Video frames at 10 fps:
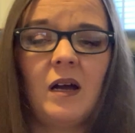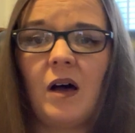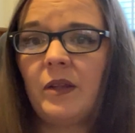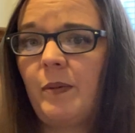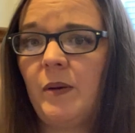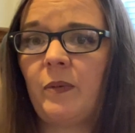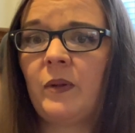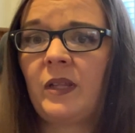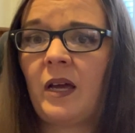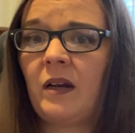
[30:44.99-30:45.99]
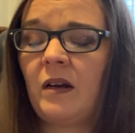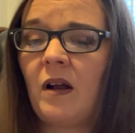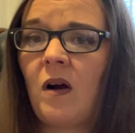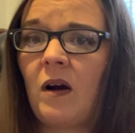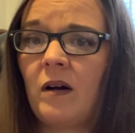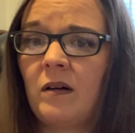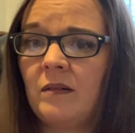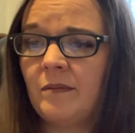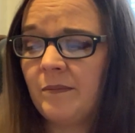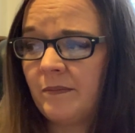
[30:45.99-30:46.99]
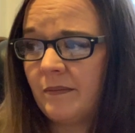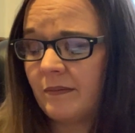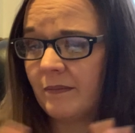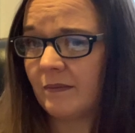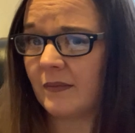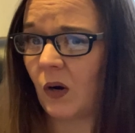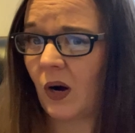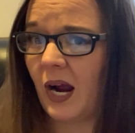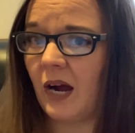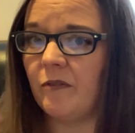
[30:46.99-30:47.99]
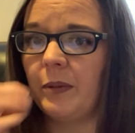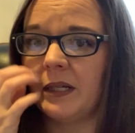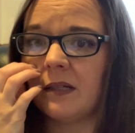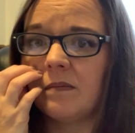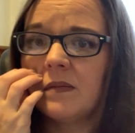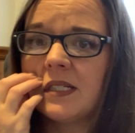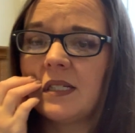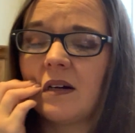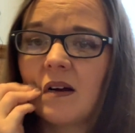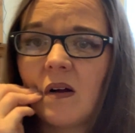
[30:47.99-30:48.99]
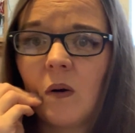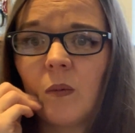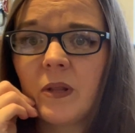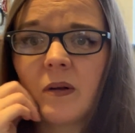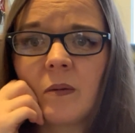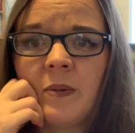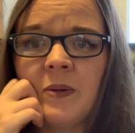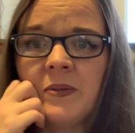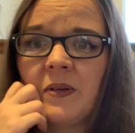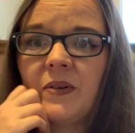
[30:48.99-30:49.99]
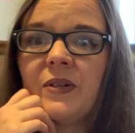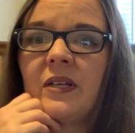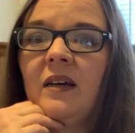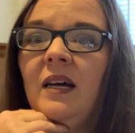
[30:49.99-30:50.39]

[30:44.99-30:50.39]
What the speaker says: all the people that are or have been stuck at home with their abusers.